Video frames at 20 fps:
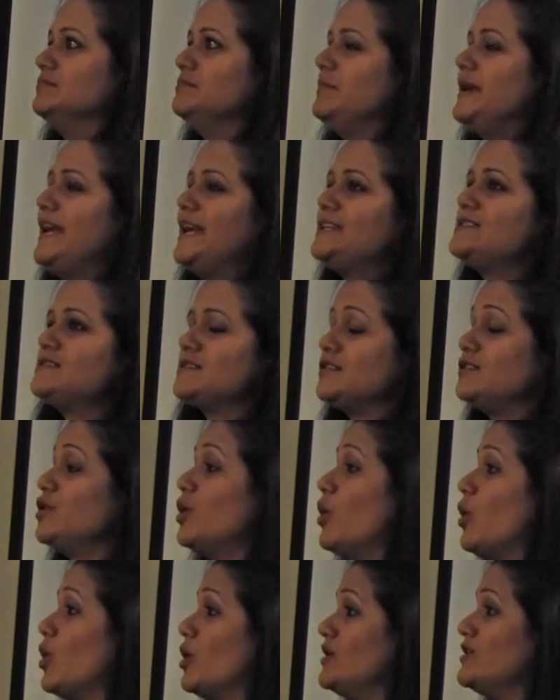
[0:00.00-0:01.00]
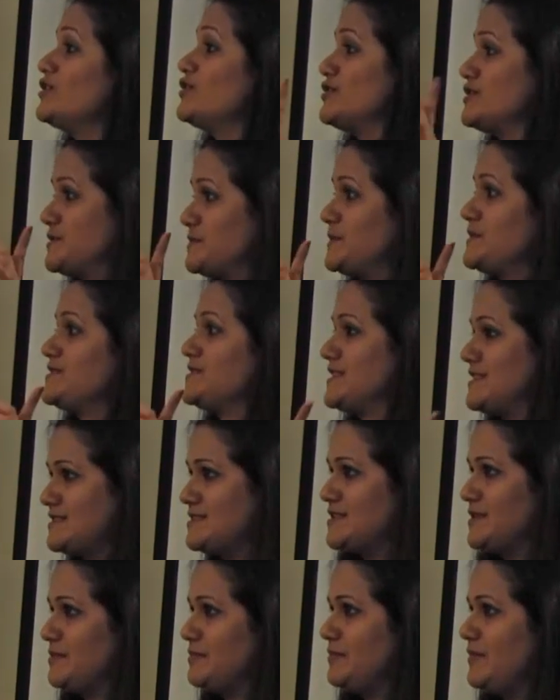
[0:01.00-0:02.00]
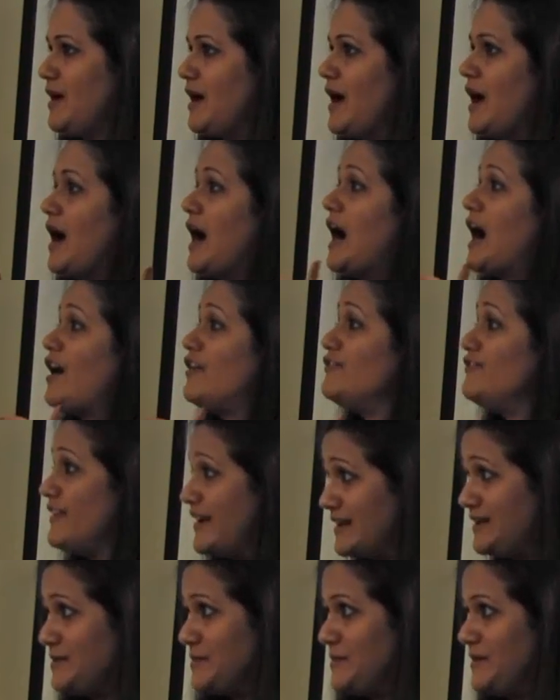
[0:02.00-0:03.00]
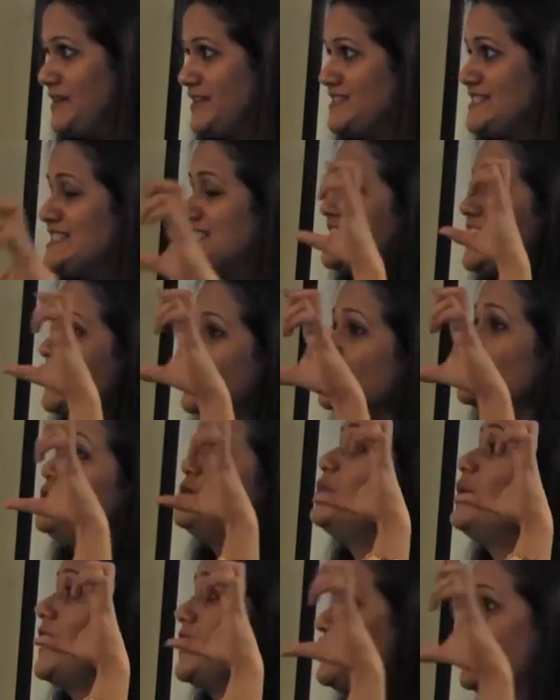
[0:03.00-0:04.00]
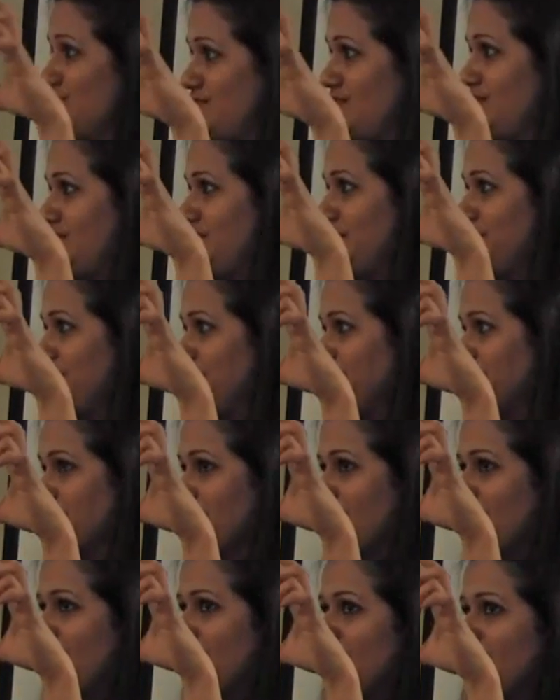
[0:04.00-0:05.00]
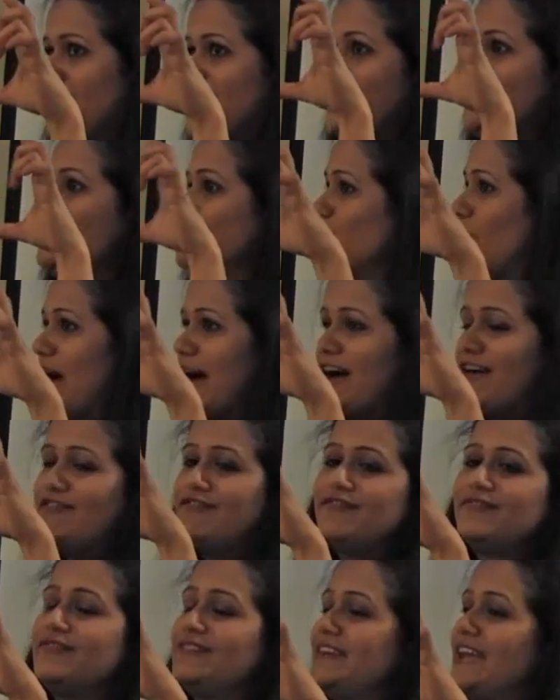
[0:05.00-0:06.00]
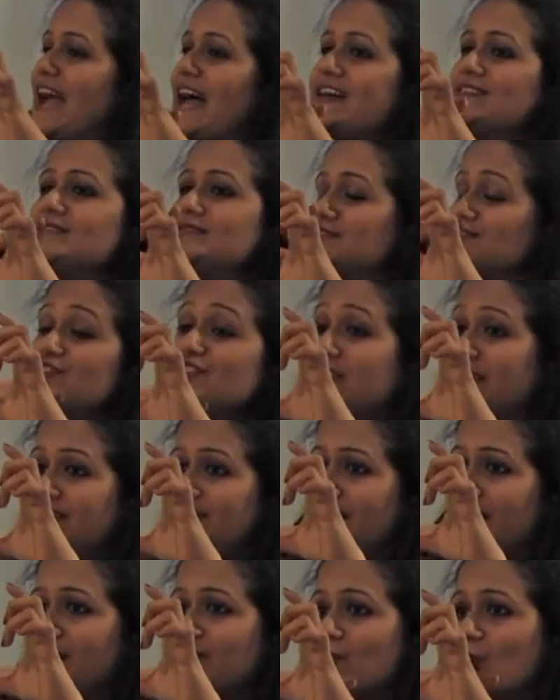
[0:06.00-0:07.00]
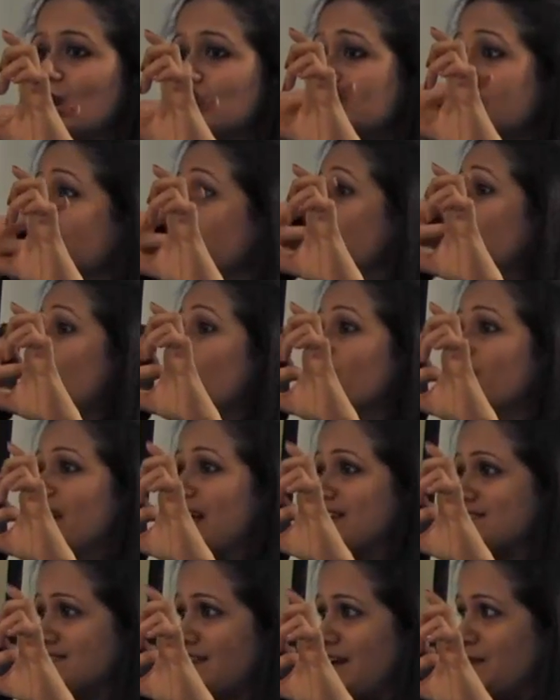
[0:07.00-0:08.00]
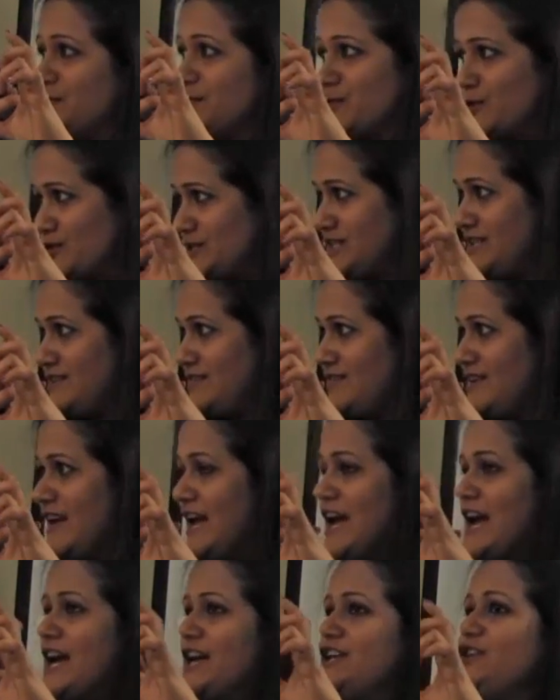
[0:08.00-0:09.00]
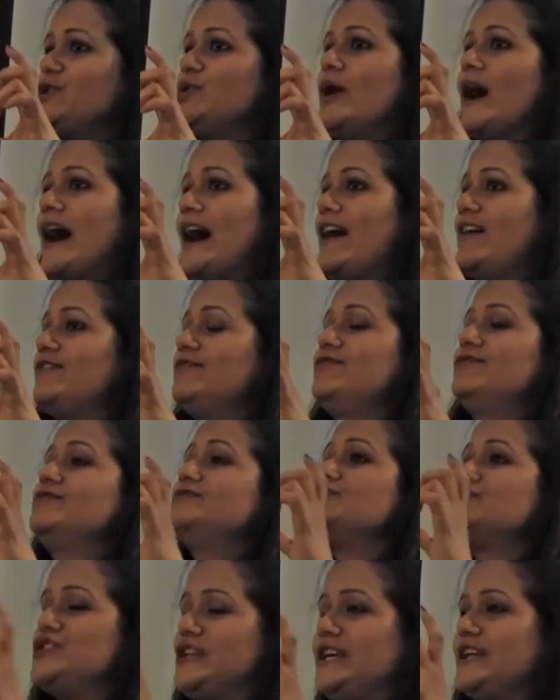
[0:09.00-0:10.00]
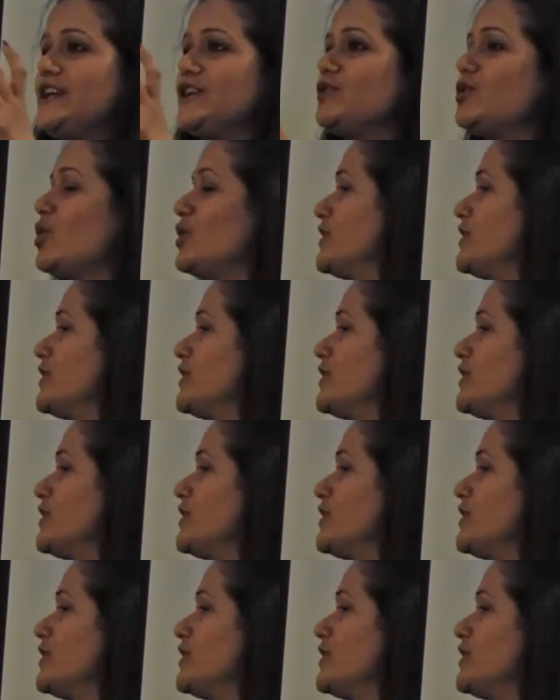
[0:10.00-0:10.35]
made the whole CRISPR system available in single vector. You have Cas gene encoding for Cas9 protein. You have gene